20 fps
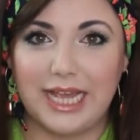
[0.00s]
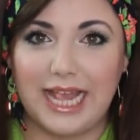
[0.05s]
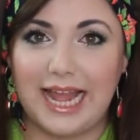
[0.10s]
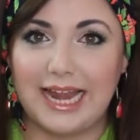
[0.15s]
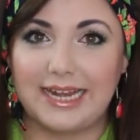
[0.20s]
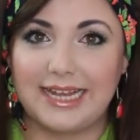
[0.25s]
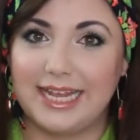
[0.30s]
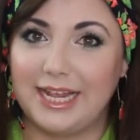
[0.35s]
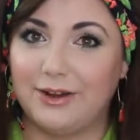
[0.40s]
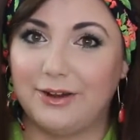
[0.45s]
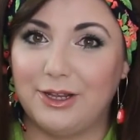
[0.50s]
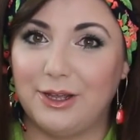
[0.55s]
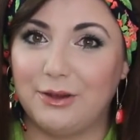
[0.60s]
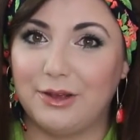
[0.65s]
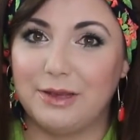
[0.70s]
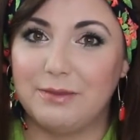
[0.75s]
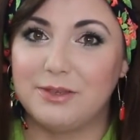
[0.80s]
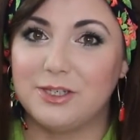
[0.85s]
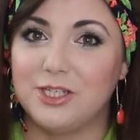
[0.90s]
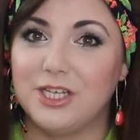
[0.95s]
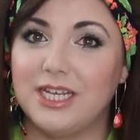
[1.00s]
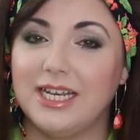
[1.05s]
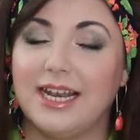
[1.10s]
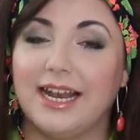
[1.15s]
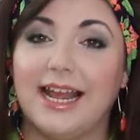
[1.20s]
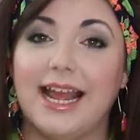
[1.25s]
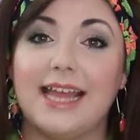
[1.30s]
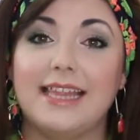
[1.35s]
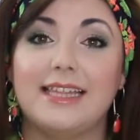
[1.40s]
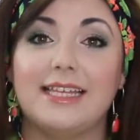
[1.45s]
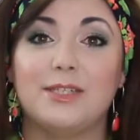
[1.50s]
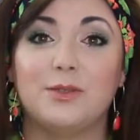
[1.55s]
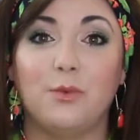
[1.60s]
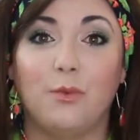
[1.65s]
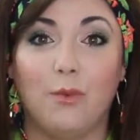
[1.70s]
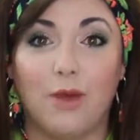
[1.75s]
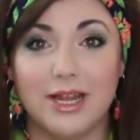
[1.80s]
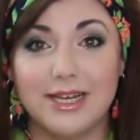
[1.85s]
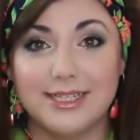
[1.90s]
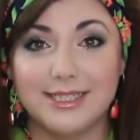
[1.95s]
I had a karaoke machine and I had this
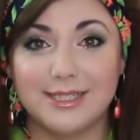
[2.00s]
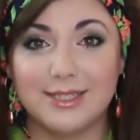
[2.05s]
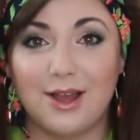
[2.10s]
one